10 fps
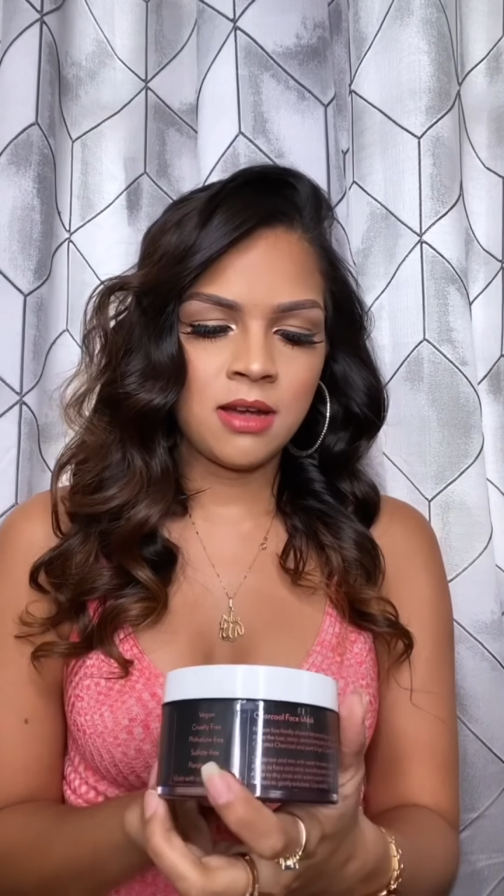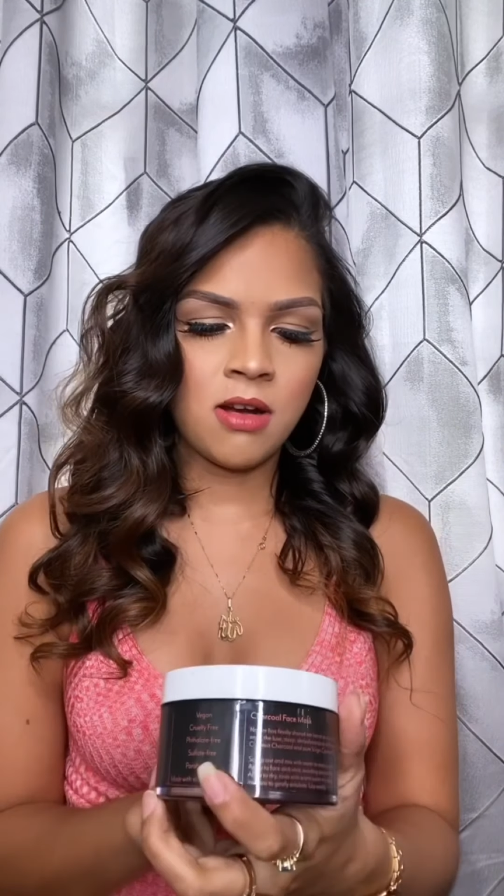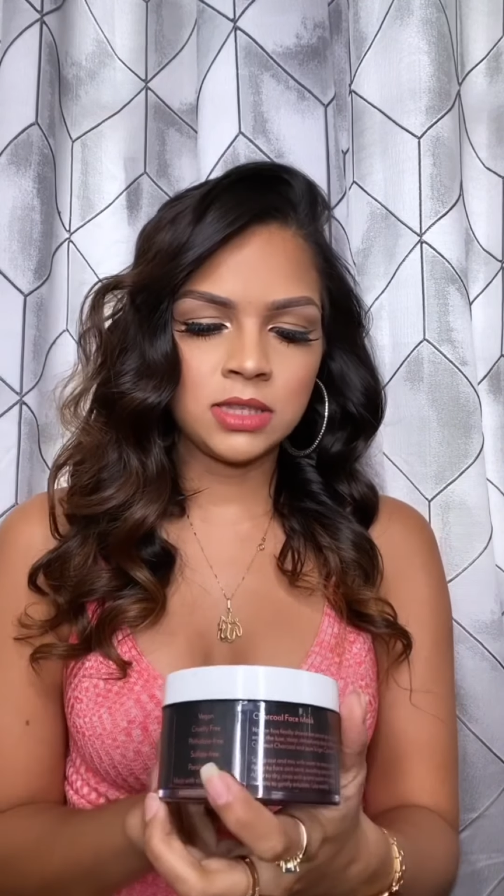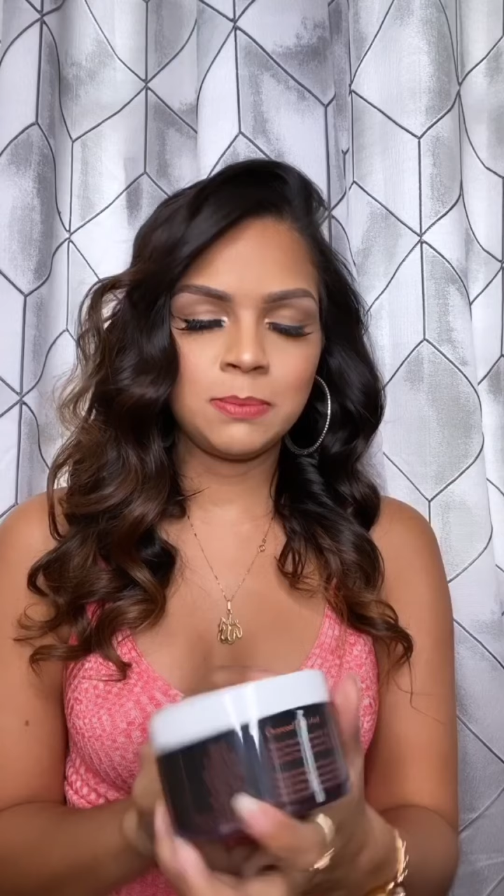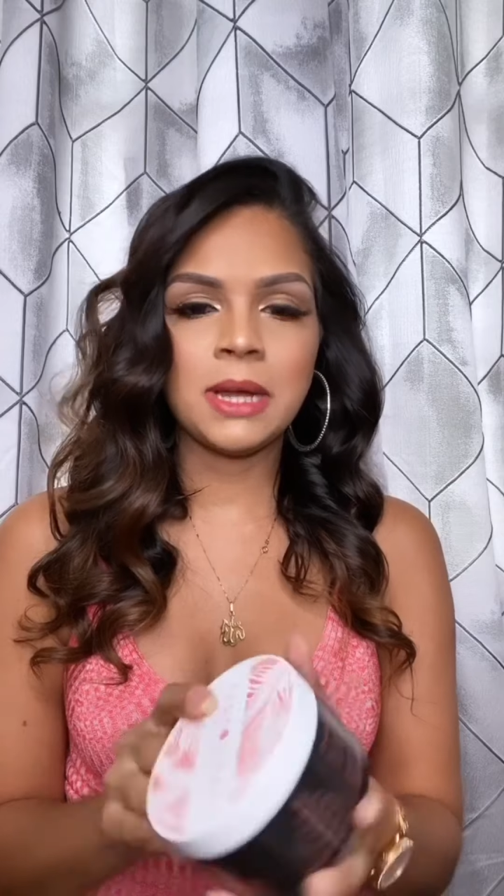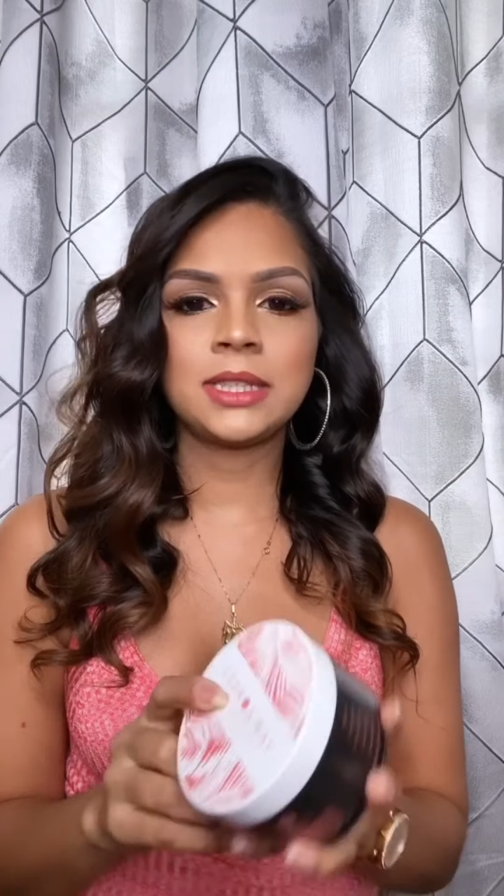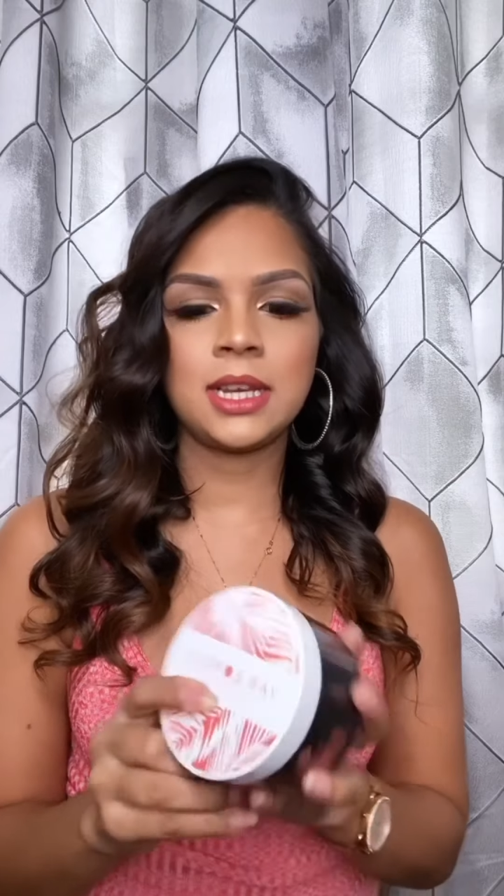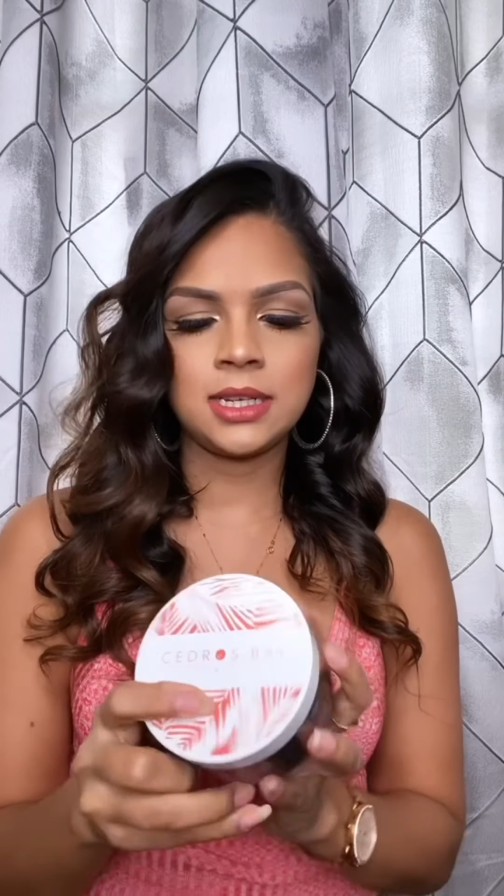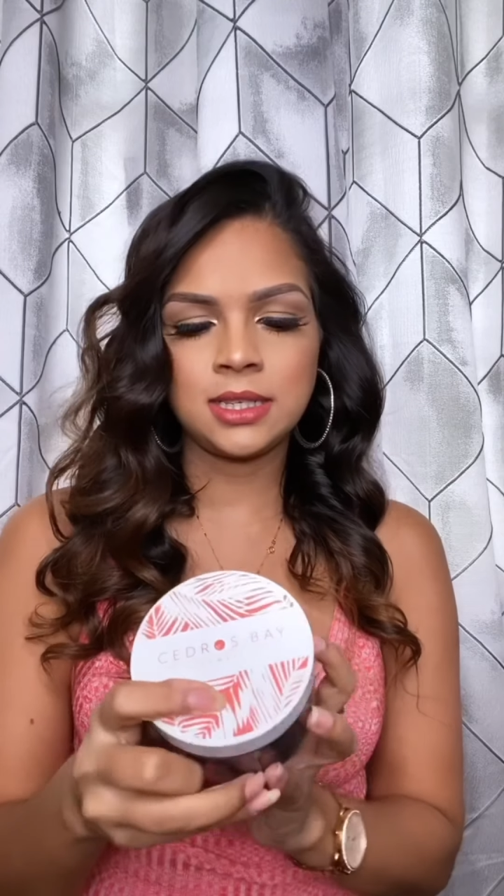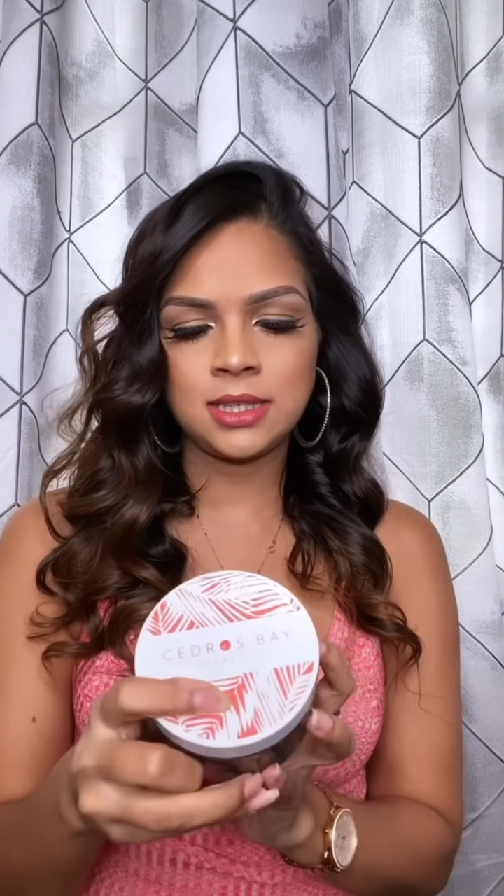
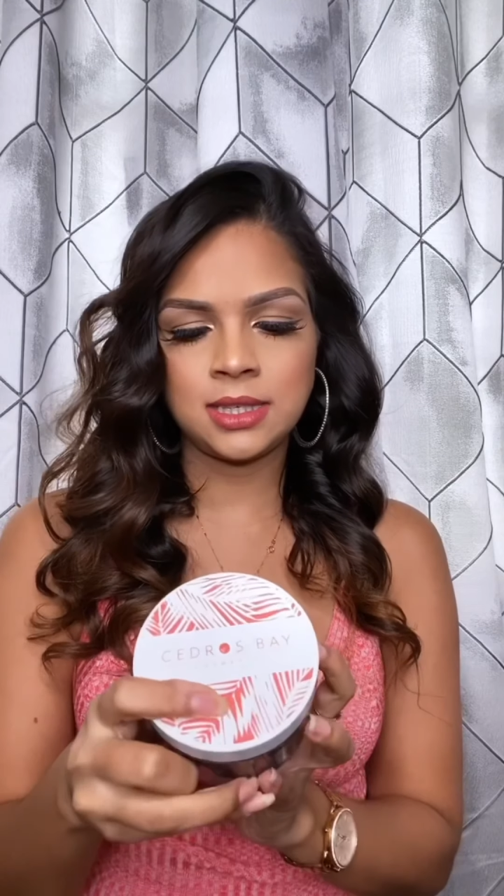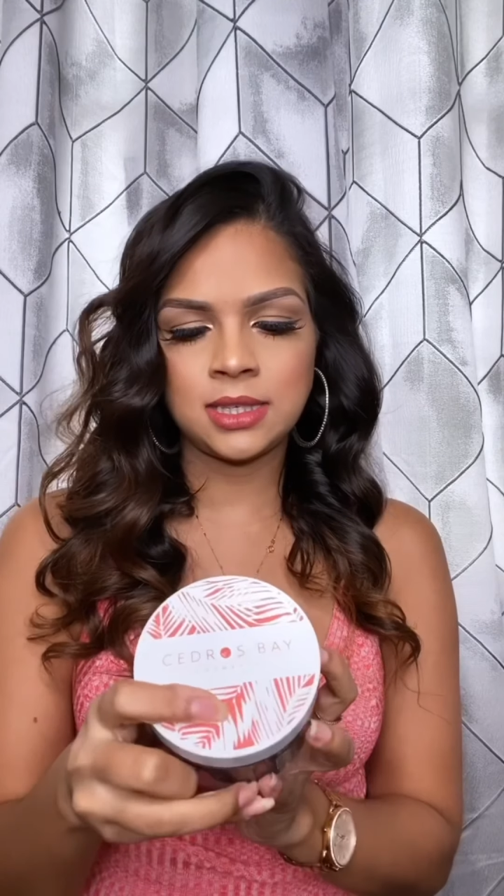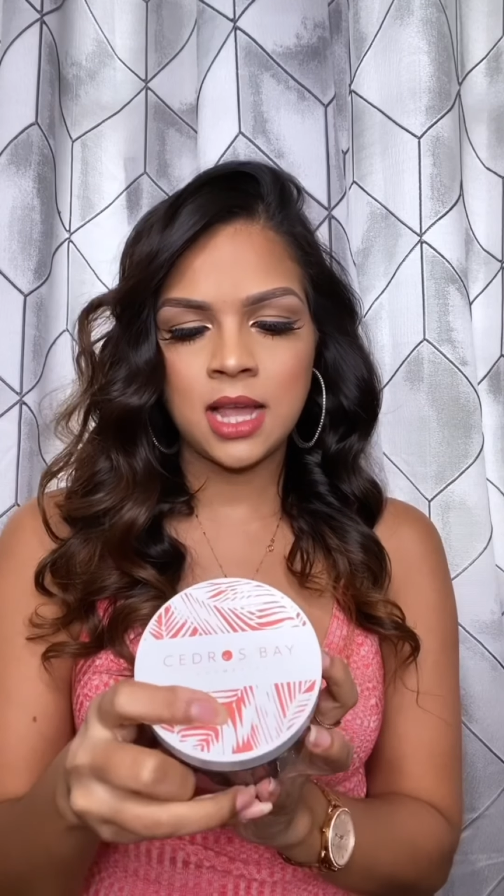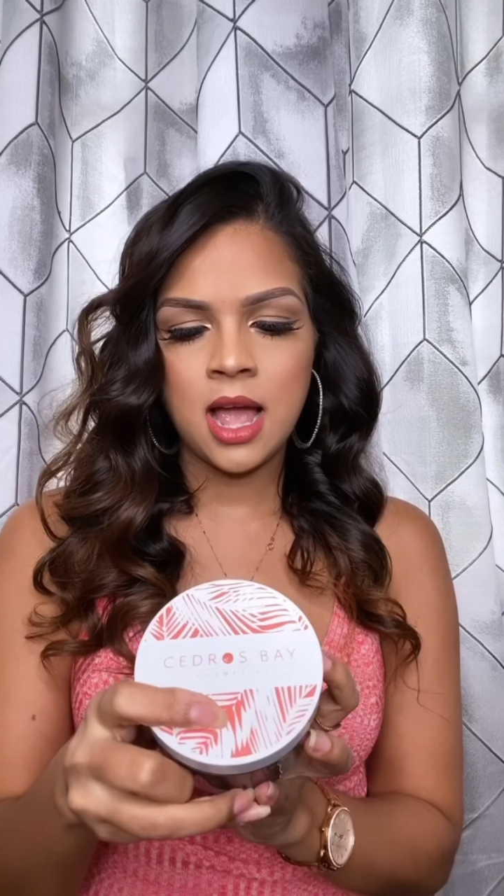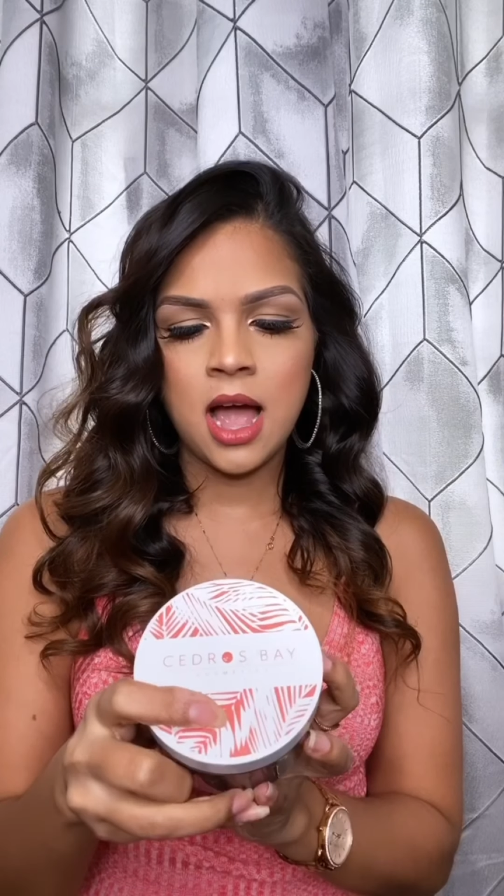Cosmetics